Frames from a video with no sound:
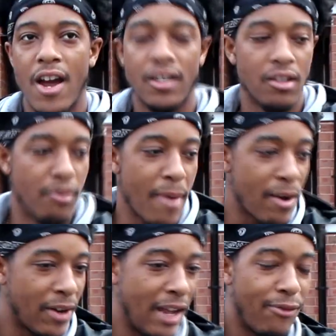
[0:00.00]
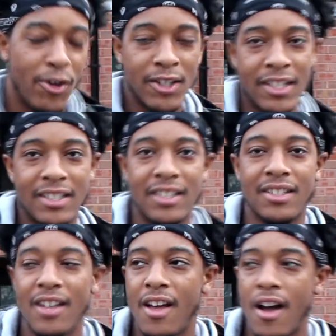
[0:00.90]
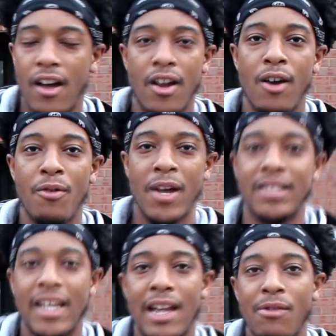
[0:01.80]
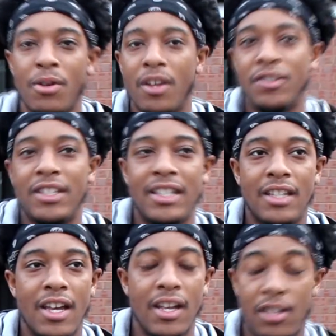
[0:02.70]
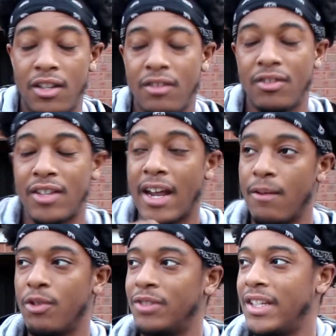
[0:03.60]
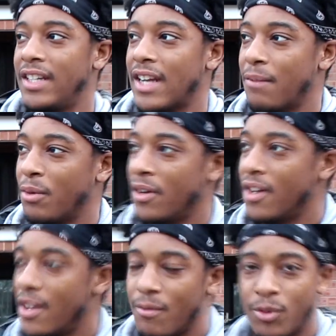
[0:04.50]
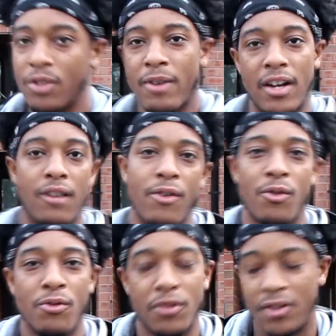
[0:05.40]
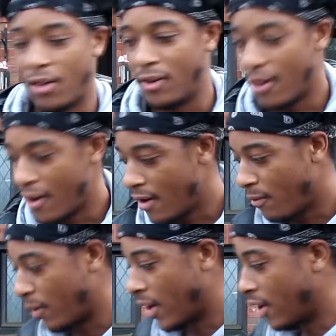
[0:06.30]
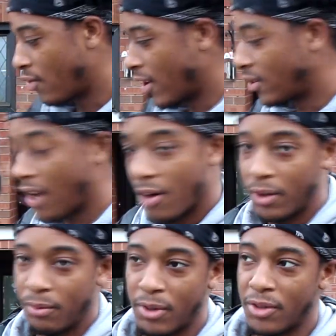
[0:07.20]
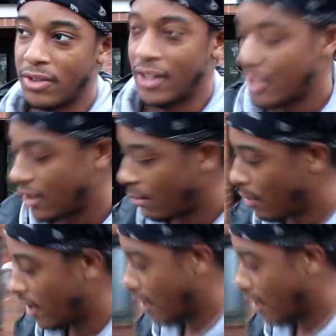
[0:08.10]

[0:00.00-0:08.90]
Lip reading: So we're back with the E46s. I know I said that we were going to get the wheels to TJ, but we're still waiting on the phone call, so we're going to try to start with the wheel. So this is the wheel I